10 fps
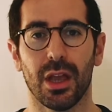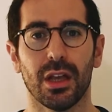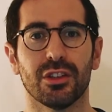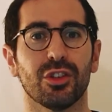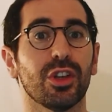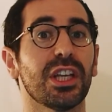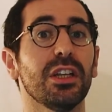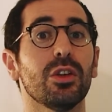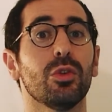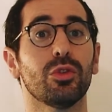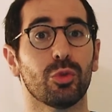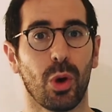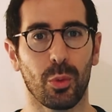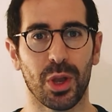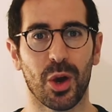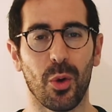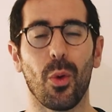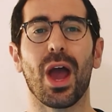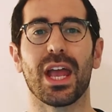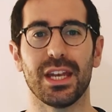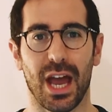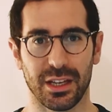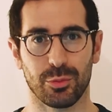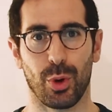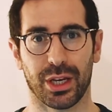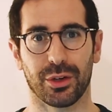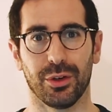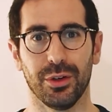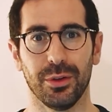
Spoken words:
So you can use what we call an icebreaker.